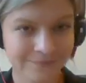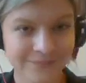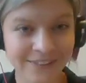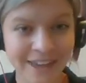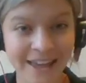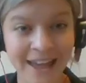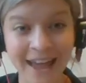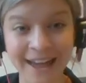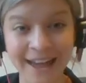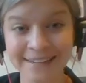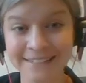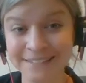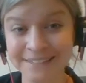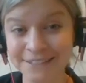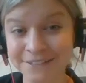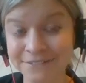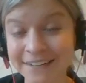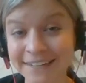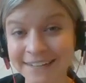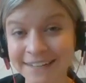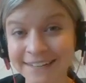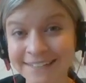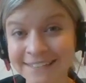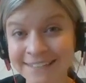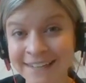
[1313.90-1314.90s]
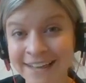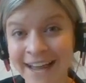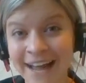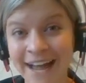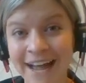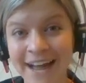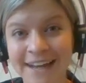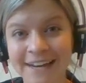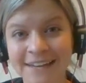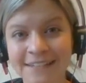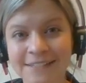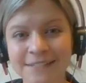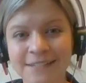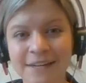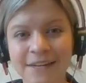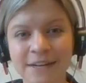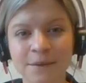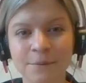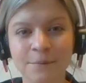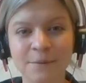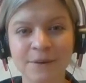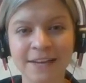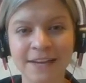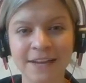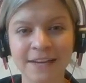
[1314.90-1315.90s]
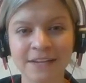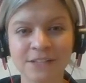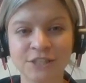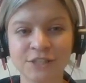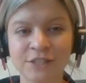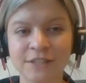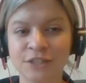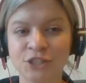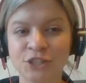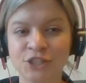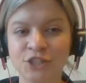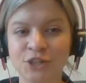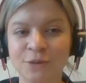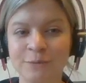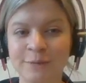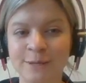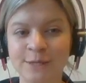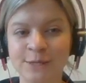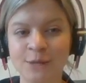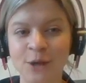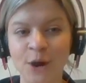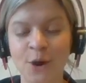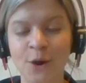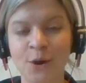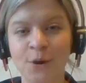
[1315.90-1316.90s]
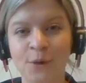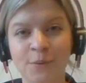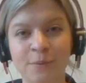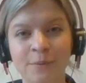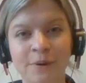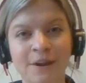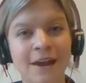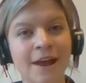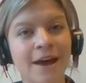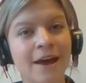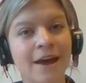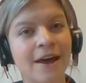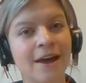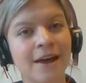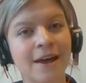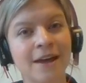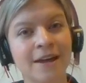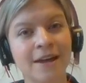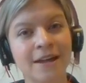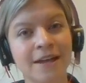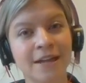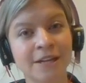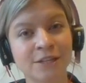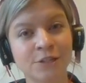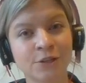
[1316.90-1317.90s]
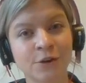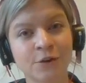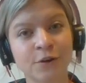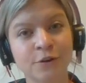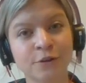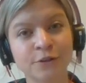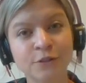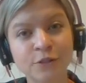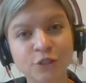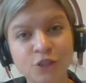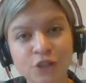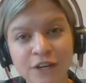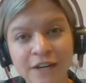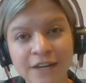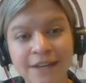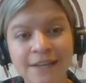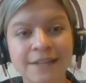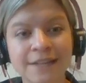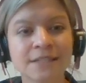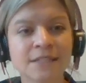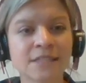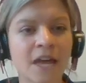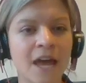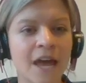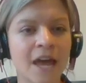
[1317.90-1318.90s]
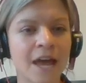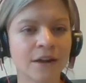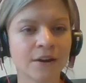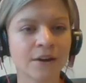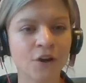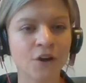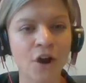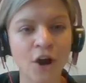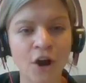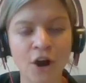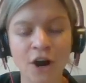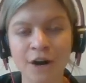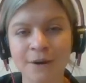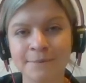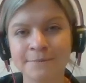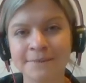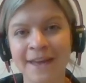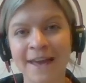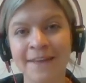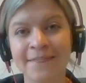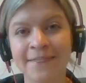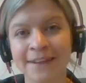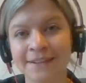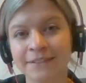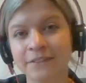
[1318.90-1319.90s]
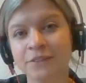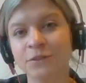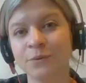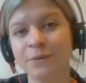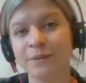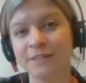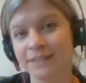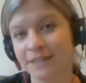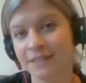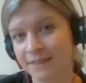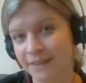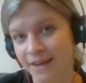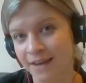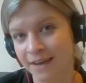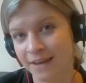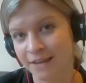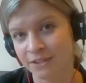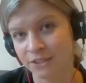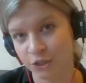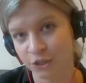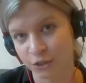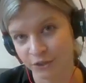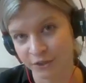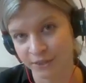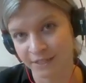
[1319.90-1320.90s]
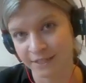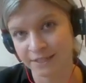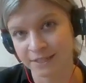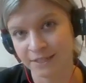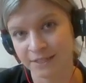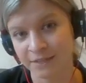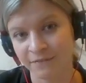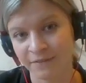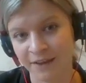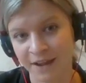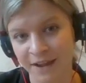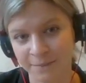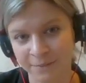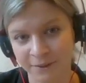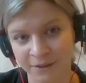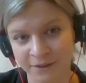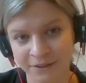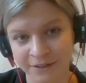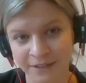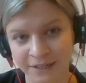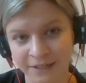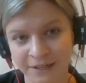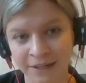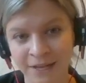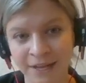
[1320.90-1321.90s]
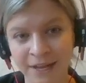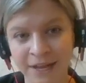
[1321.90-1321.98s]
activity, and it's going to begin to consume its own internal nutrients and carbs, and that's going to then decrease the viability.